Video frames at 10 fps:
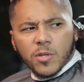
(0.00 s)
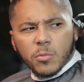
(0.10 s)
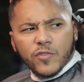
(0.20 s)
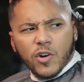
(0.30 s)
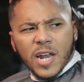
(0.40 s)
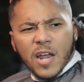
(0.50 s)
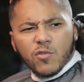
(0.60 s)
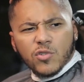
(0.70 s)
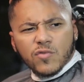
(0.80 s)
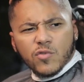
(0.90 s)
So we've got like
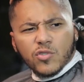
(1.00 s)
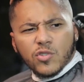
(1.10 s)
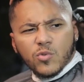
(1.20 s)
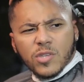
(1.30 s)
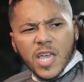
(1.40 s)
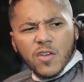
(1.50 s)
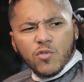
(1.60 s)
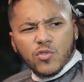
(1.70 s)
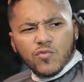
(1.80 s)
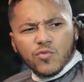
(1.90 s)
Roots and Roots UK,
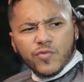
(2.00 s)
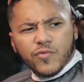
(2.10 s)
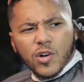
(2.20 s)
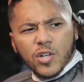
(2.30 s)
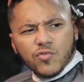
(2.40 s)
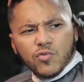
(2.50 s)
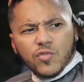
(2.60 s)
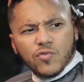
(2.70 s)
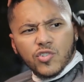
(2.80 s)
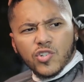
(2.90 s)
Roots and Roots France,
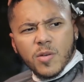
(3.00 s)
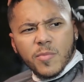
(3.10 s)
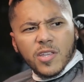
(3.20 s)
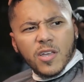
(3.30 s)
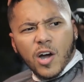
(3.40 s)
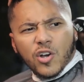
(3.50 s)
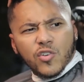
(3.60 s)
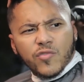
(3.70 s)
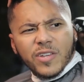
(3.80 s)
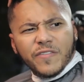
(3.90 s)
Roots and Roots Germany,
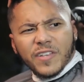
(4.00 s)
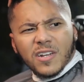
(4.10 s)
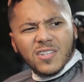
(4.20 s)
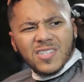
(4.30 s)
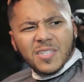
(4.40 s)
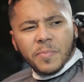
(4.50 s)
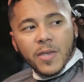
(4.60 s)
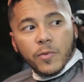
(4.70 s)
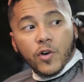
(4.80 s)
Hungary, Finland, Spain.